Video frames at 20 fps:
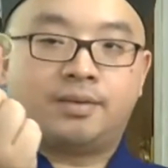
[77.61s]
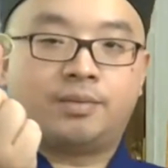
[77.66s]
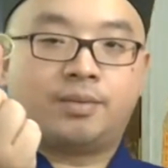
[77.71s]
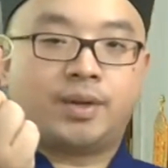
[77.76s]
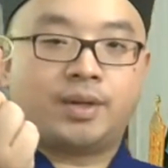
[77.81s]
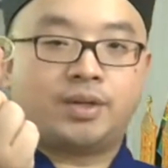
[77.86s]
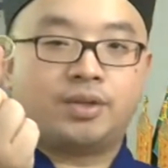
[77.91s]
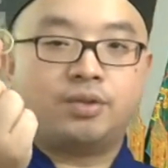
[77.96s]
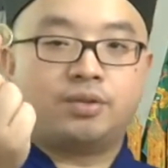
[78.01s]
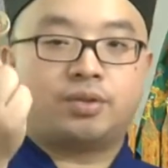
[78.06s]

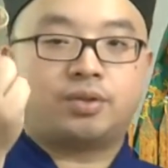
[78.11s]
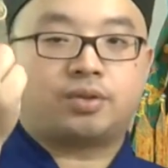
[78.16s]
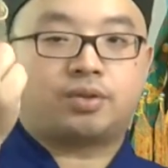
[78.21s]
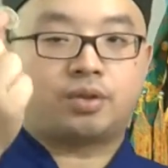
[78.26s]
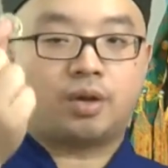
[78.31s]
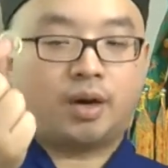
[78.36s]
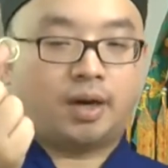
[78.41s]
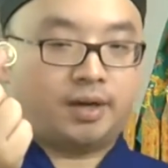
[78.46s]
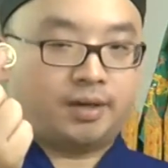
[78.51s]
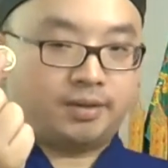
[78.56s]
when you
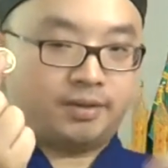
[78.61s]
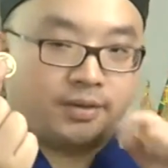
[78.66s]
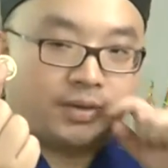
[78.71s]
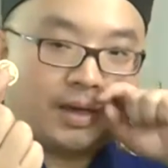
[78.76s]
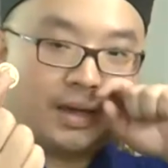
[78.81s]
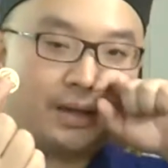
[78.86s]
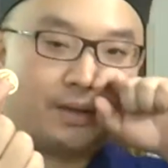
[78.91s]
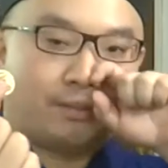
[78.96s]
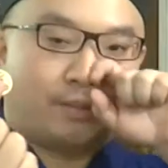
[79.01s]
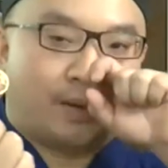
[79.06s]
start,
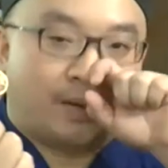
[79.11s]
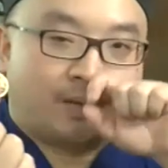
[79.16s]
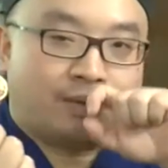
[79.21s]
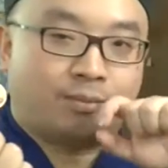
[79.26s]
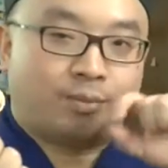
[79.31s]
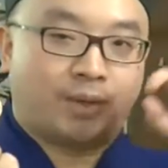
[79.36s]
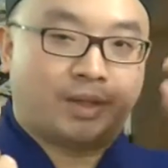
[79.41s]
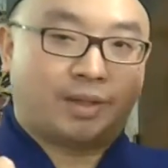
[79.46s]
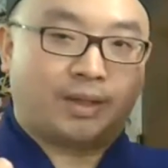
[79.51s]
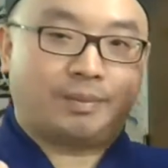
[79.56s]
okay,
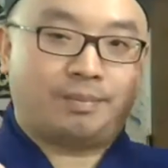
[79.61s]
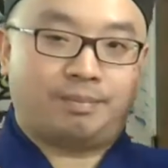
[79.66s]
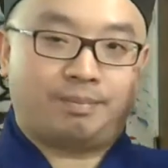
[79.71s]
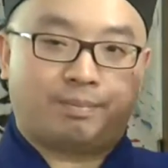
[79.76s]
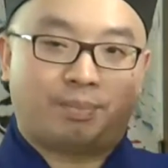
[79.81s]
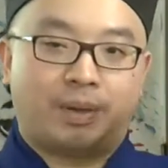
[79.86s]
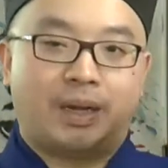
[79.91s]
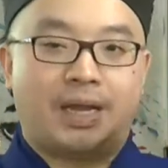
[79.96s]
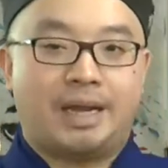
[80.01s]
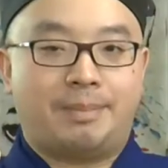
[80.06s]
when the
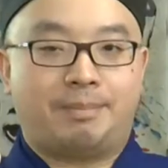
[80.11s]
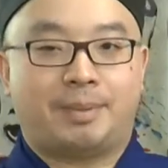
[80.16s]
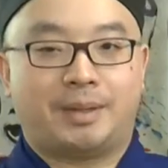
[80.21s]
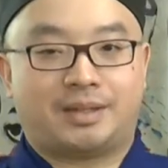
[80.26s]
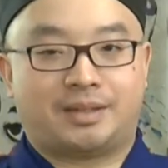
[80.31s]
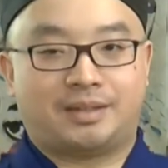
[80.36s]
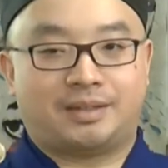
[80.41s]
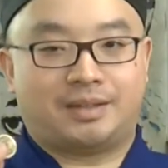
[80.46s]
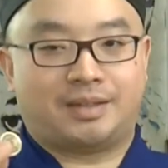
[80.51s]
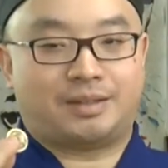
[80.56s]
play
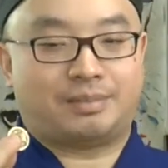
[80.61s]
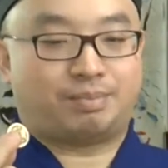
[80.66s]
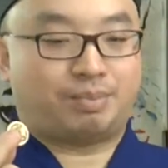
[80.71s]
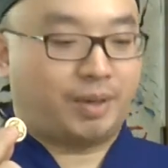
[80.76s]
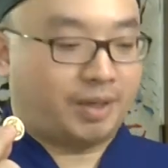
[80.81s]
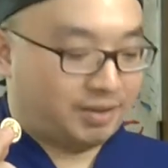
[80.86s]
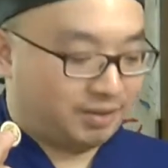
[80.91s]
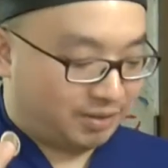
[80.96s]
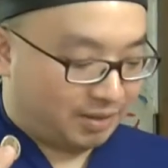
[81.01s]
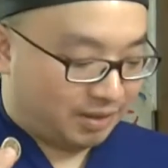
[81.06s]
button is
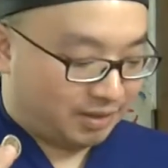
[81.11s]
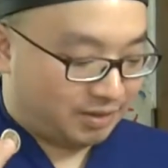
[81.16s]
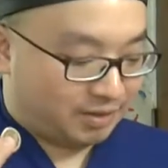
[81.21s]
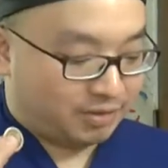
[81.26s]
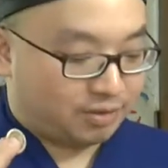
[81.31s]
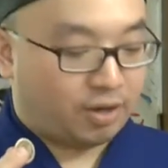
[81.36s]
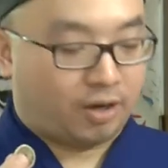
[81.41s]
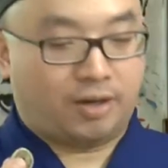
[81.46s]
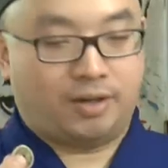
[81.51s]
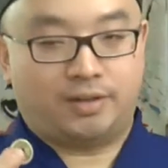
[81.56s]
pressed, okay,
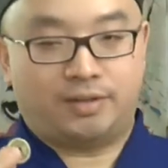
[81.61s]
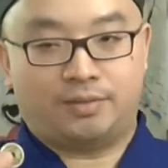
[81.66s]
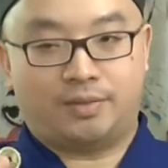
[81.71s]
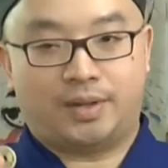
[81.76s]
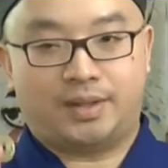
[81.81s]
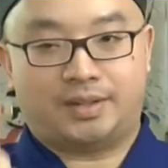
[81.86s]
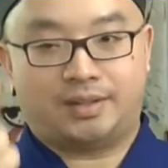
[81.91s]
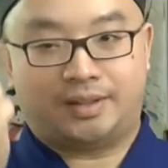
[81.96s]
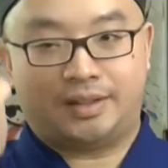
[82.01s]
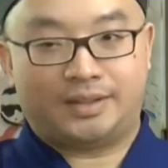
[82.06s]
start,
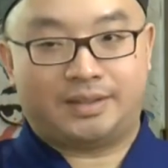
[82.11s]
when